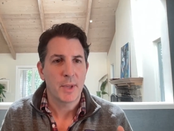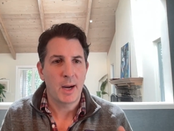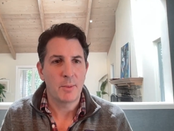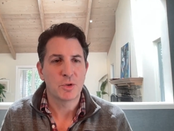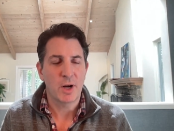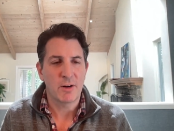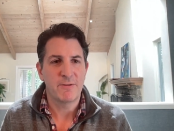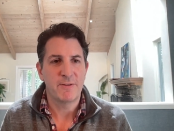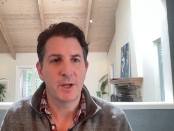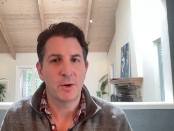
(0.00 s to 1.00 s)
I'm trying to
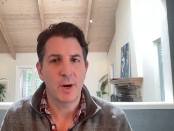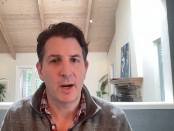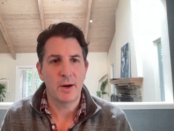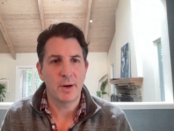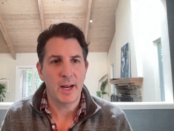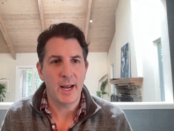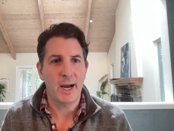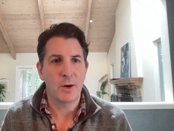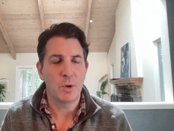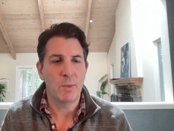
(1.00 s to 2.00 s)
figure out
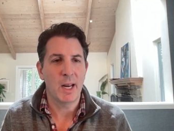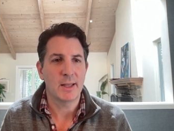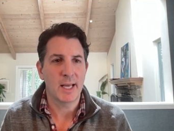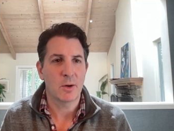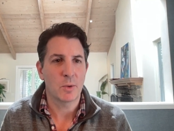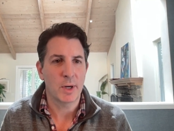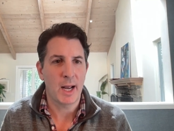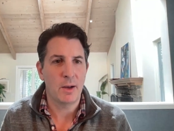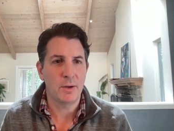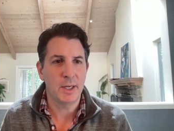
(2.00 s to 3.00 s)
how do we make that a
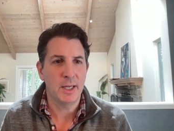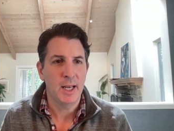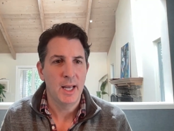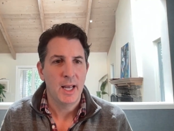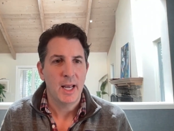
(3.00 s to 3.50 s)
reality?